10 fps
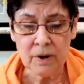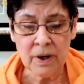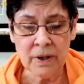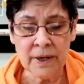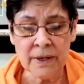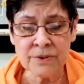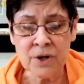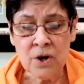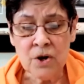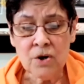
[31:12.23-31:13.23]
And let
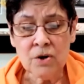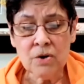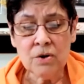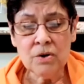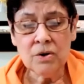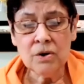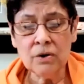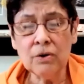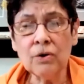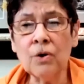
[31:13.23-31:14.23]
us
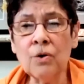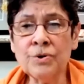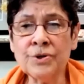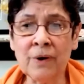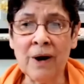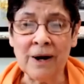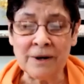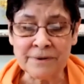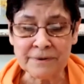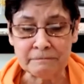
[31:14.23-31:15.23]
close our
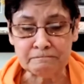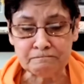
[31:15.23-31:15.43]
eyes.